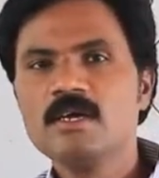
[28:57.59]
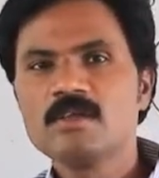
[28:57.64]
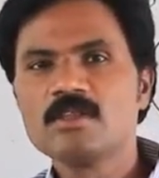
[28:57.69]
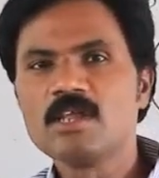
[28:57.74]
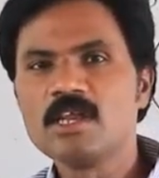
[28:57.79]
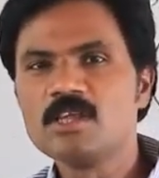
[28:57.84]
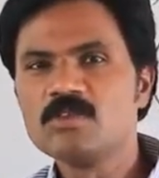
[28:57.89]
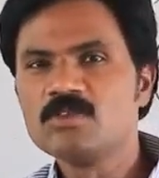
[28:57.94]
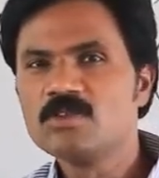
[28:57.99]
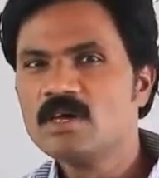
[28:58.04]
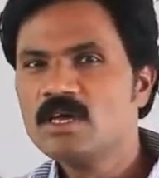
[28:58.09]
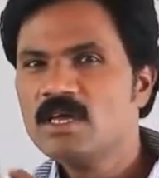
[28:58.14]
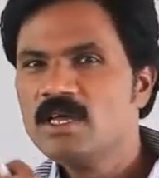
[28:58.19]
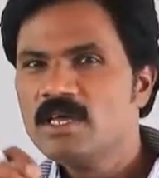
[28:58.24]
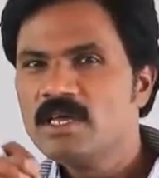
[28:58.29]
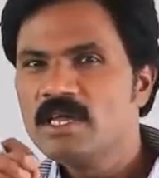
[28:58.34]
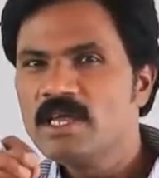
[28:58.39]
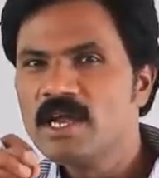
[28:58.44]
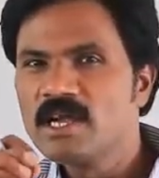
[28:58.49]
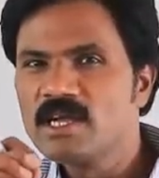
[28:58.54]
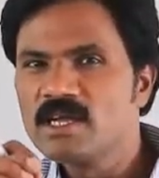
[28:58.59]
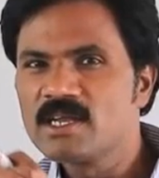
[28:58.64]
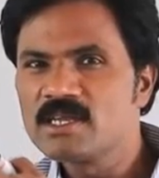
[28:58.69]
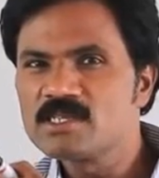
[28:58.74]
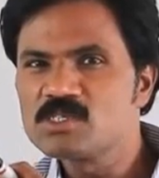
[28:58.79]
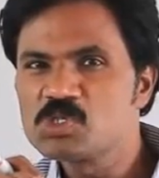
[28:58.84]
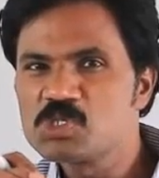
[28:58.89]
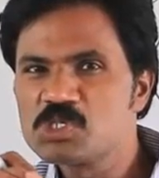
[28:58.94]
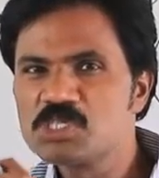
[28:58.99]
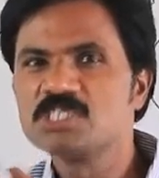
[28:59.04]
That is
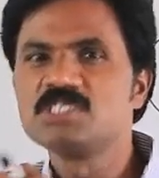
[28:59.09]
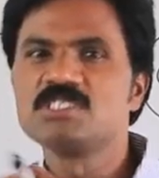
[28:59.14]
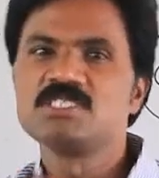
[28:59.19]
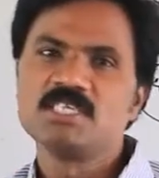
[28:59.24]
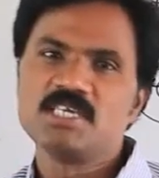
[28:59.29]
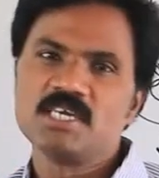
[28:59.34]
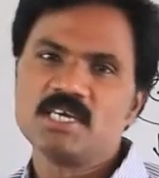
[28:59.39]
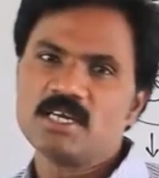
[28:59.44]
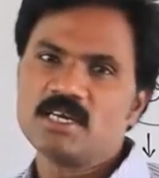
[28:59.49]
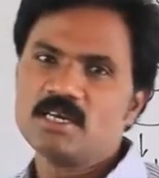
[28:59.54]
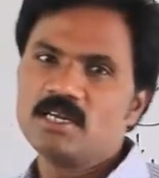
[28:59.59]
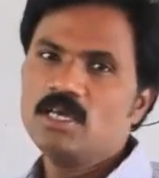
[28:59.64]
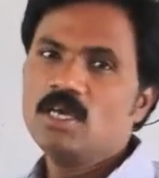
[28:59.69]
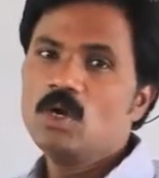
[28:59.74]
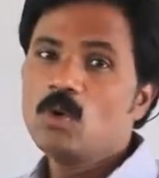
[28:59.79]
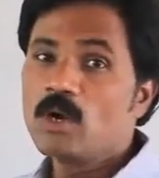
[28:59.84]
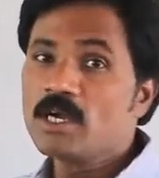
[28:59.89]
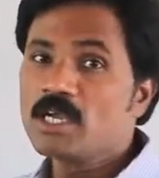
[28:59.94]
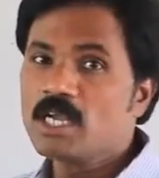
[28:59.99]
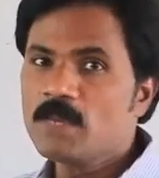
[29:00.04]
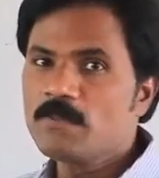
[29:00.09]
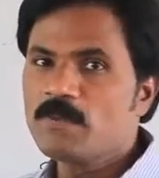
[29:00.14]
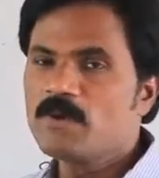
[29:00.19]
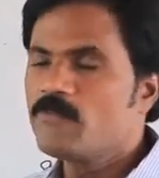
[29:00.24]
interstitial. What type of